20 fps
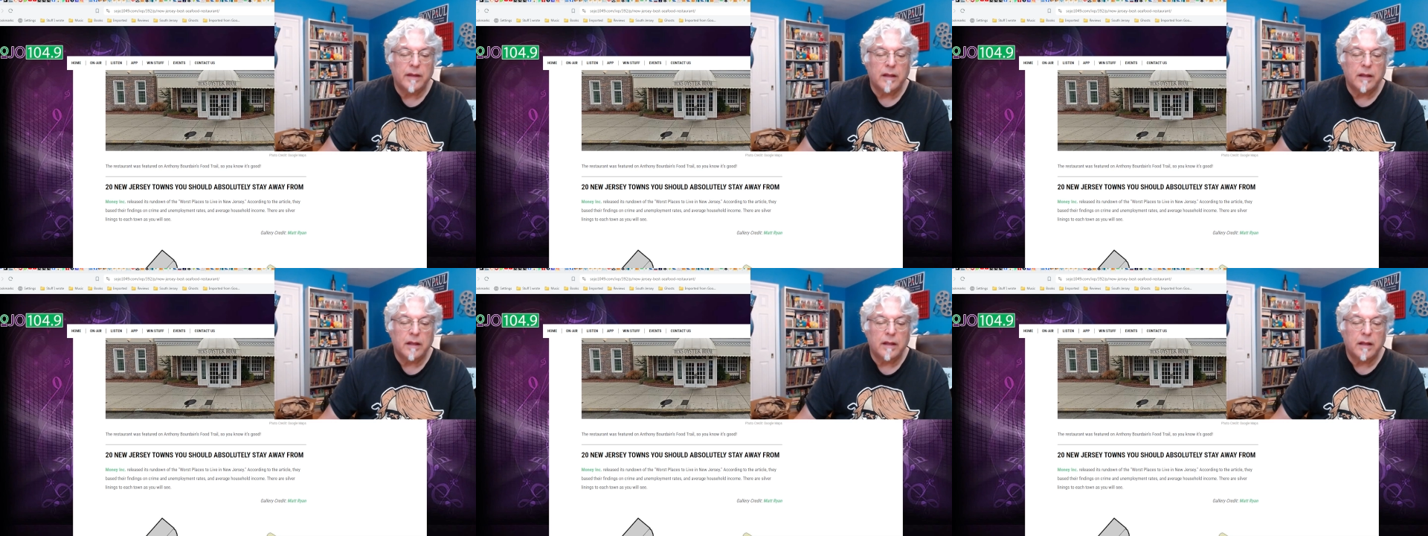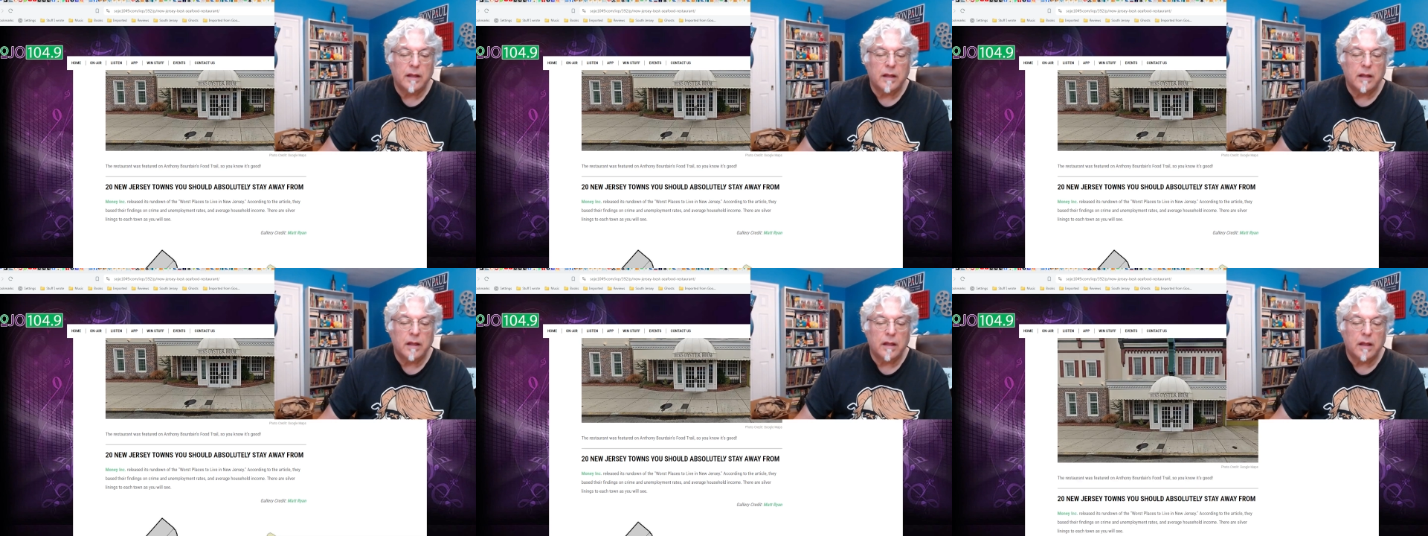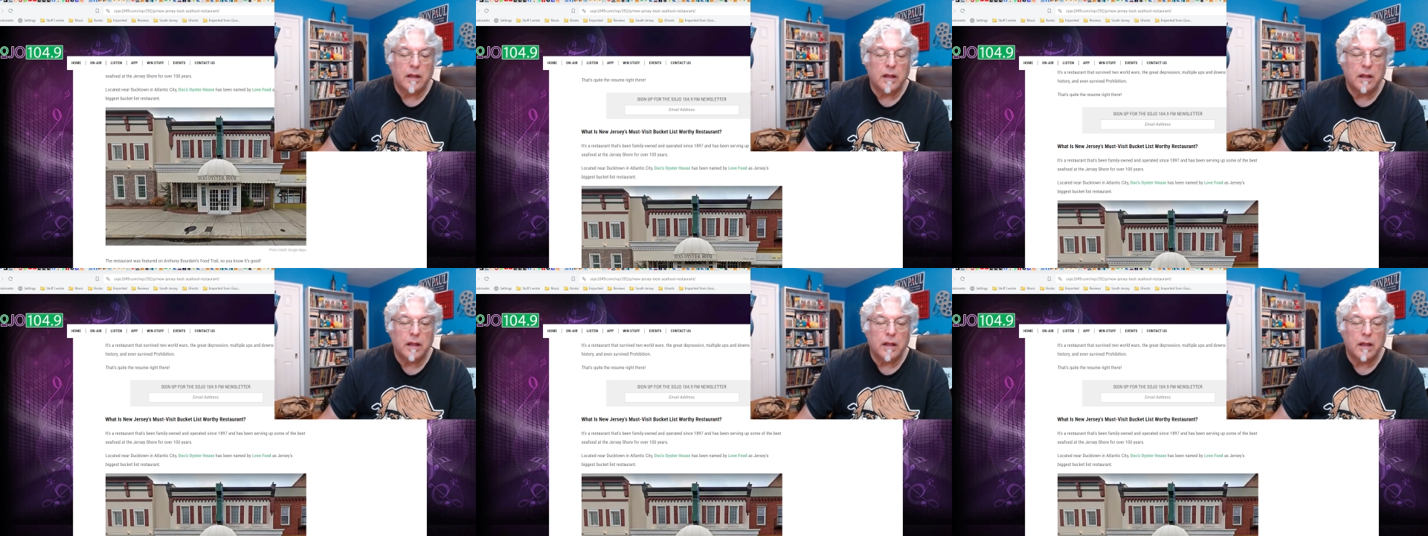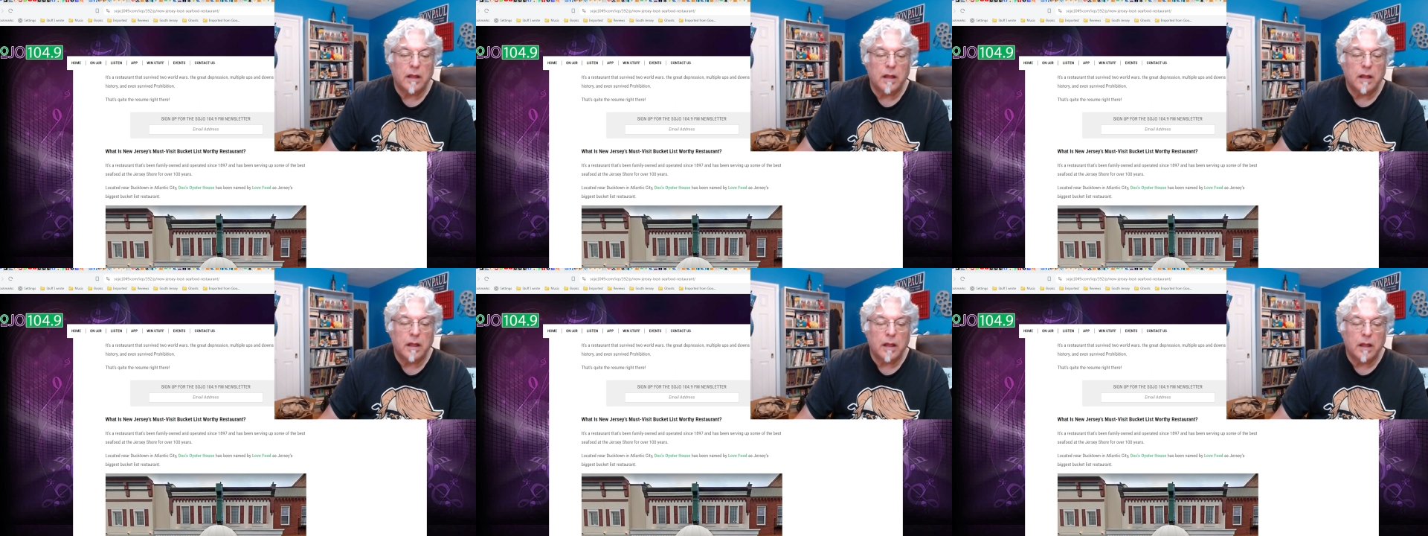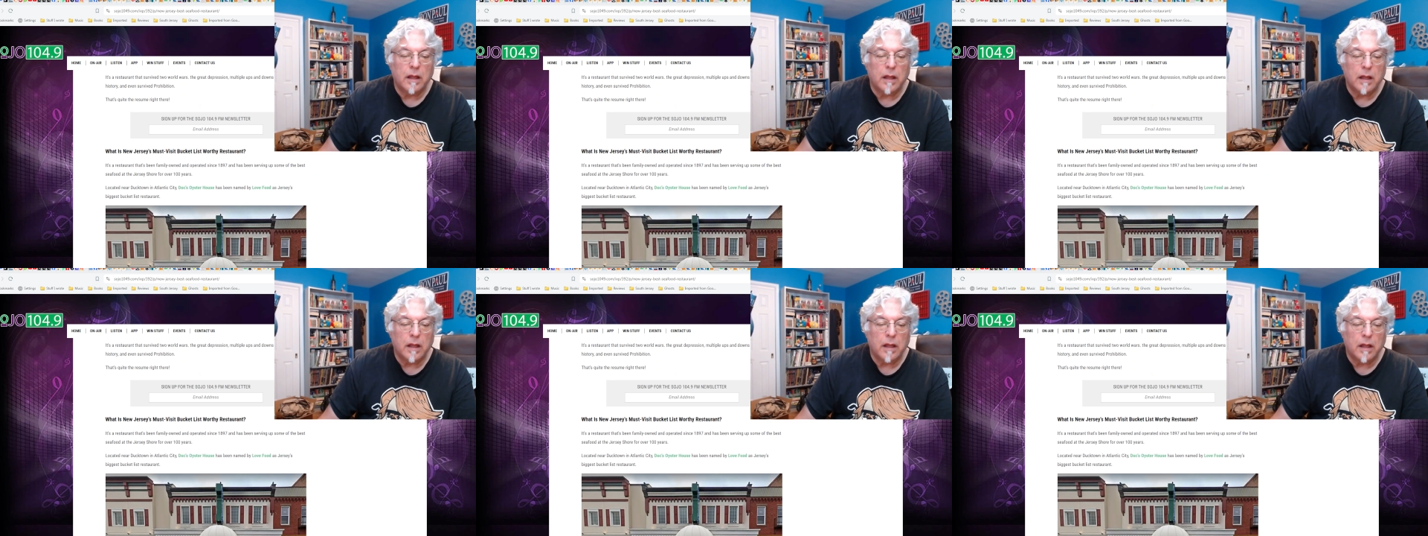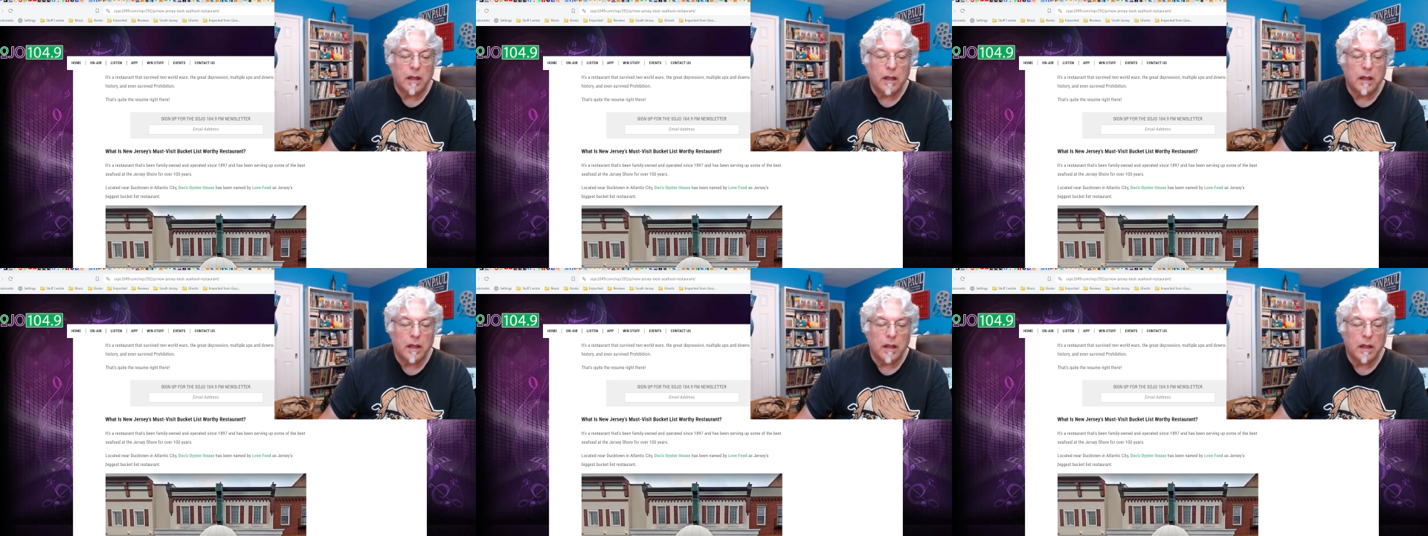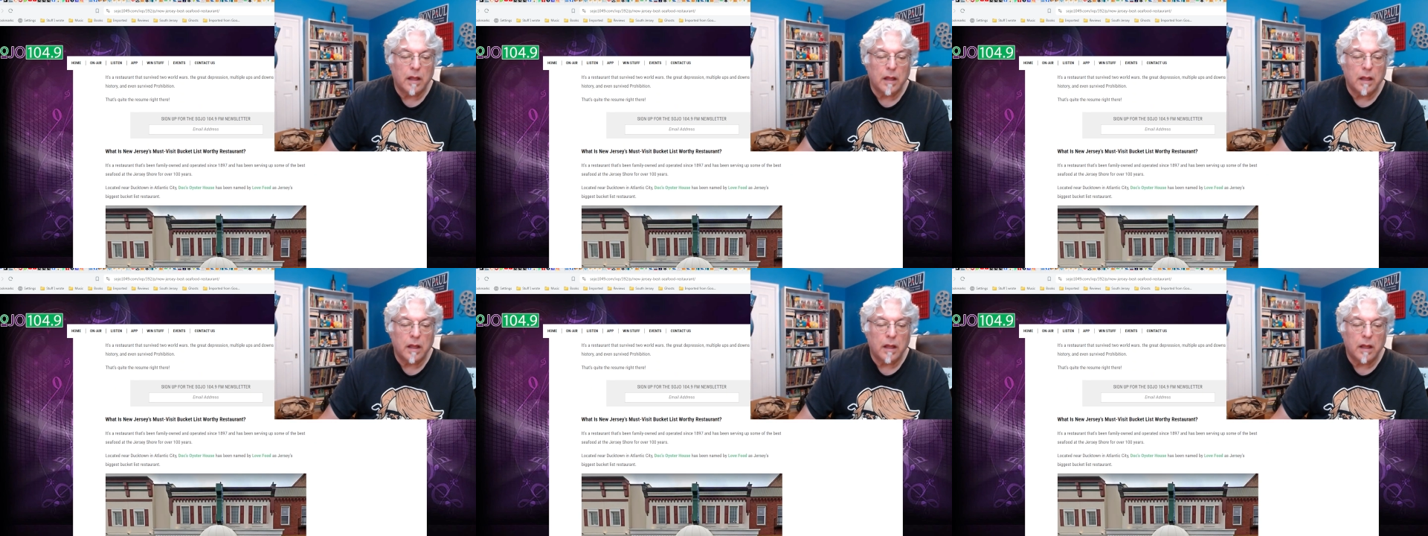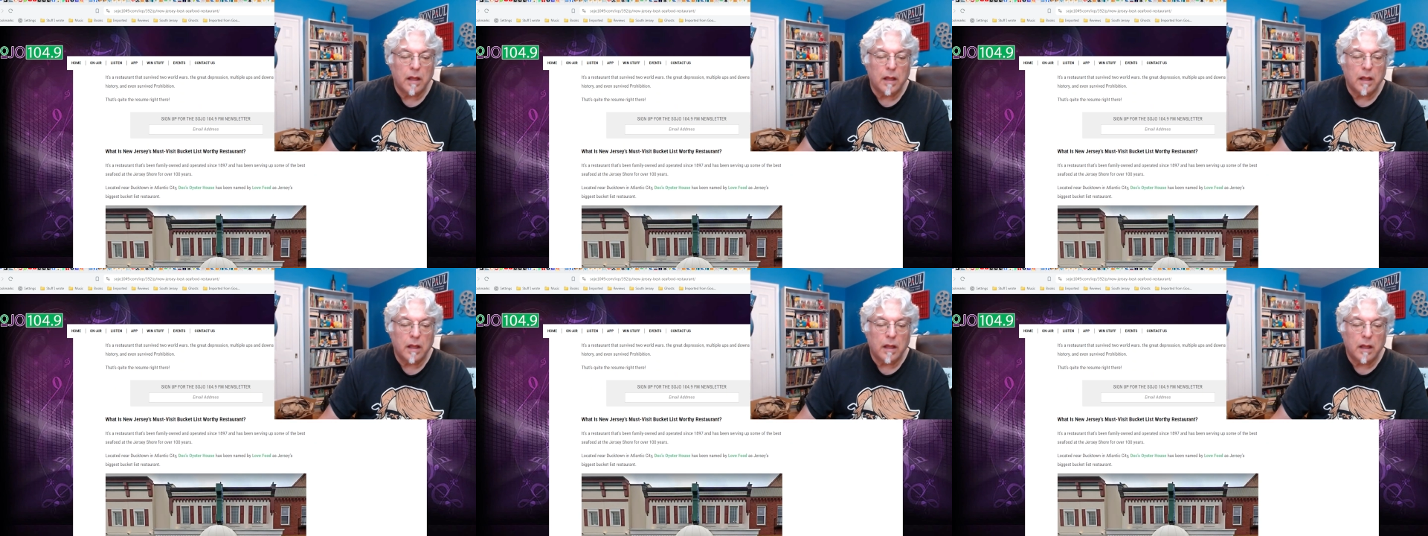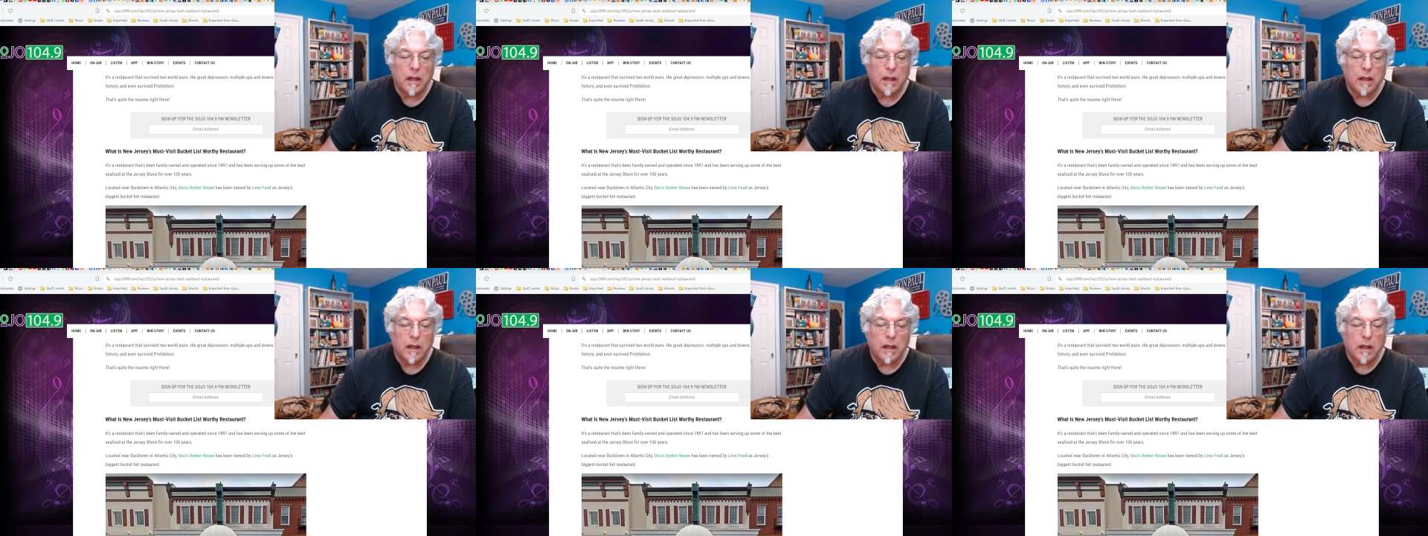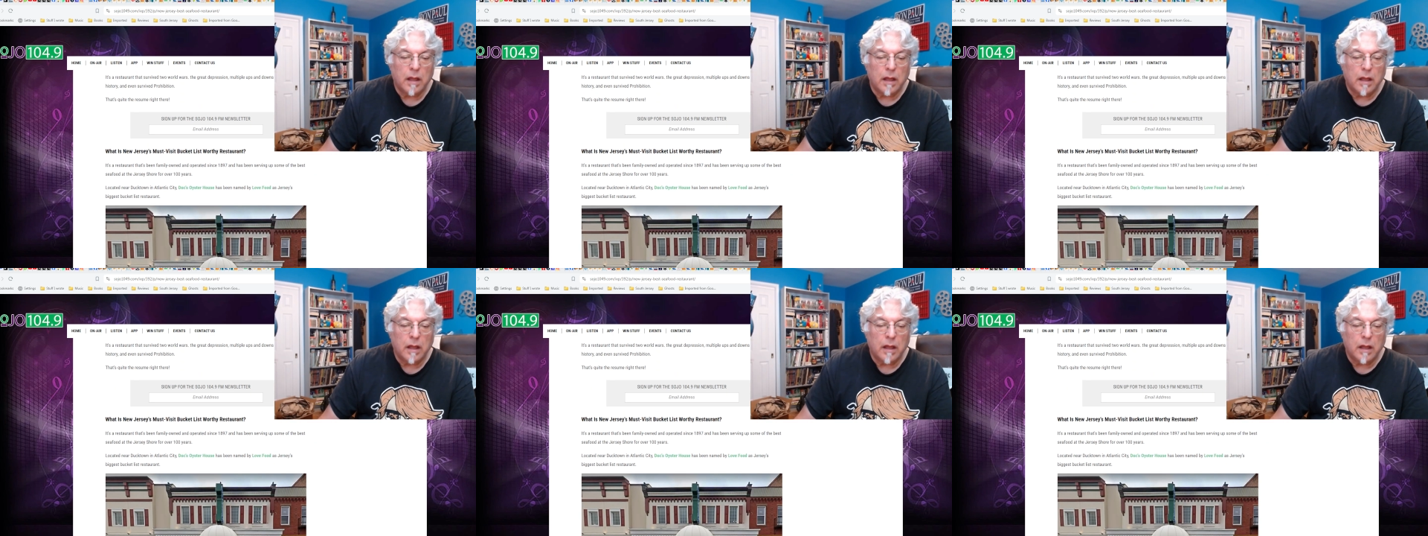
Nothing is said.